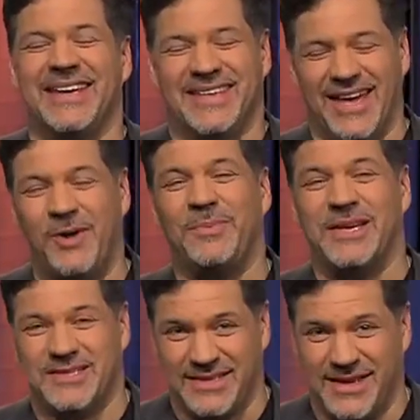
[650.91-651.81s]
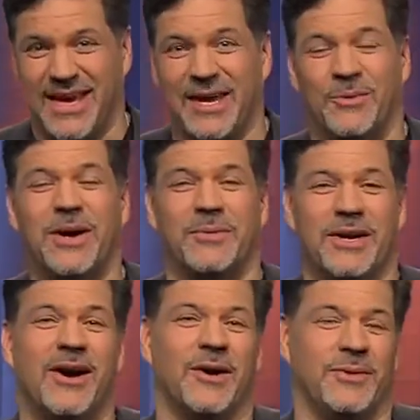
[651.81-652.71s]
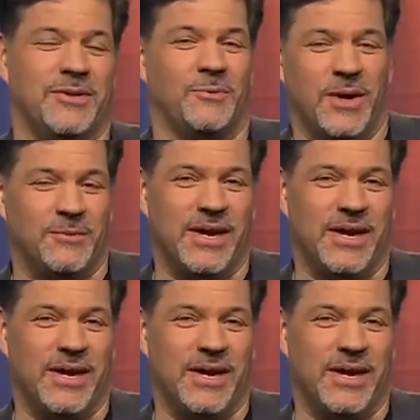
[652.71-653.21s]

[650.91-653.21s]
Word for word: to help us today where we are with what